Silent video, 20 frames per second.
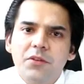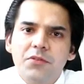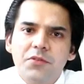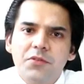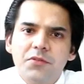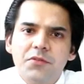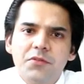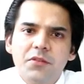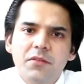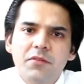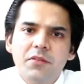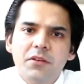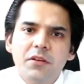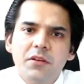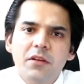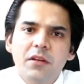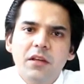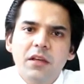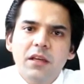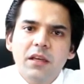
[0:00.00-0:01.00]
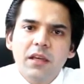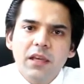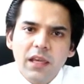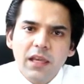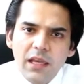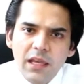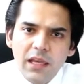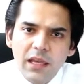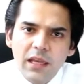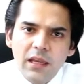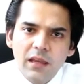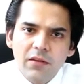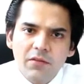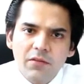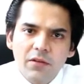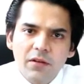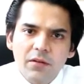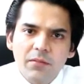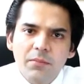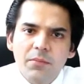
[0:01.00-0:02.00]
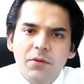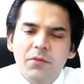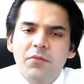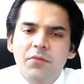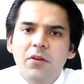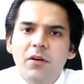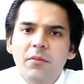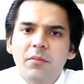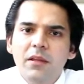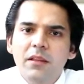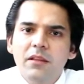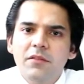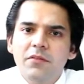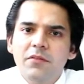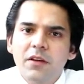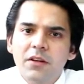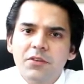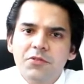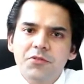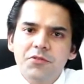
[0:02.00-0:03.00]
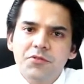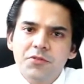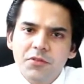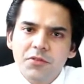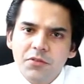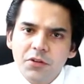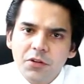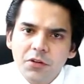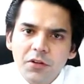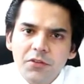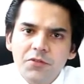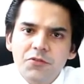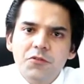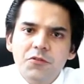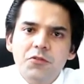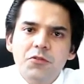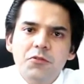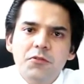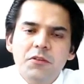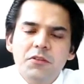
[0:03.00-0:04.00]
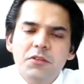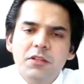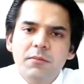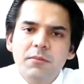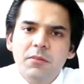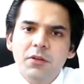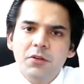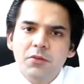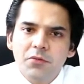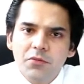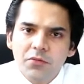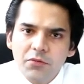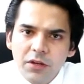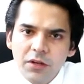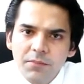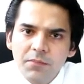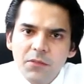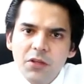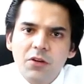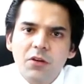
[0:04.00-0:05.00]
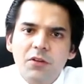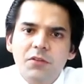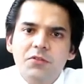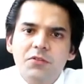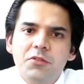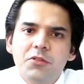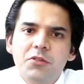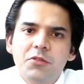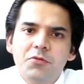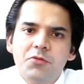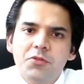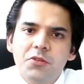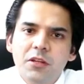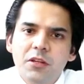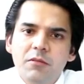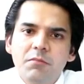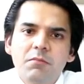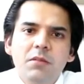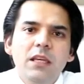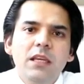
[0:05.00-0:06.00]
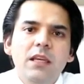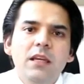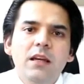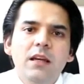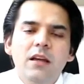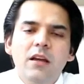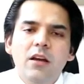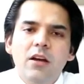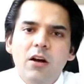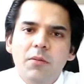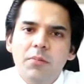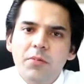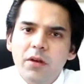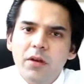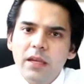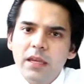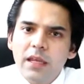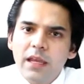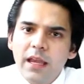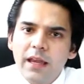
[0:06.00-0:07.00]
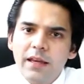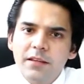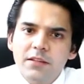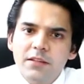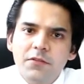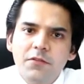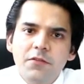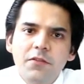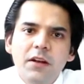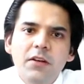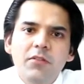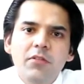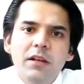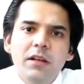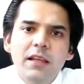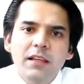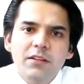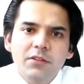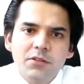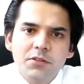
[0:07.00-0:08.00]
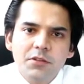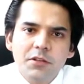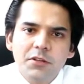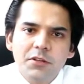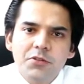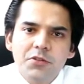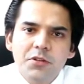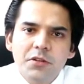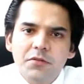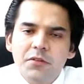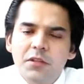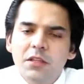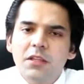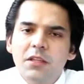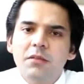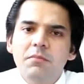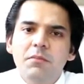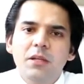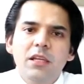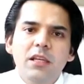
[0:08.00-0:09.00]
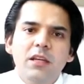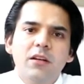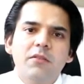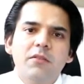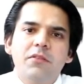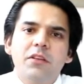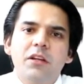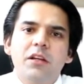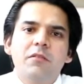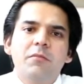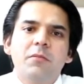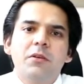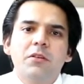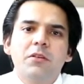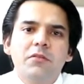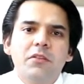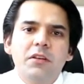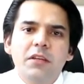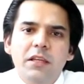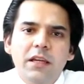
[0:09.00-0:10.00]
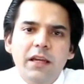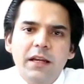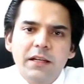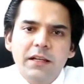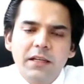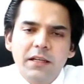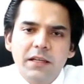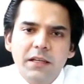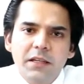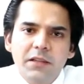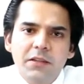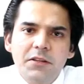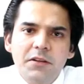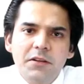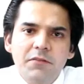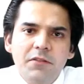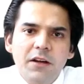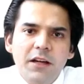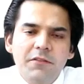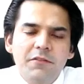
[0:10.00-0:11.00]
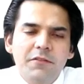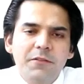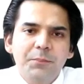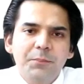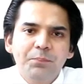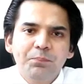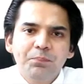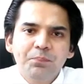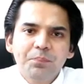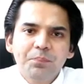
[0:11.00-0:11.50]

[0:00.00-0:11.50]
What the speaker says: functions. They were A, performing the functions of a constituent assembly to frame the constitution, and B, operating as a federal legislature within the meaning of the Government of India Act 1935.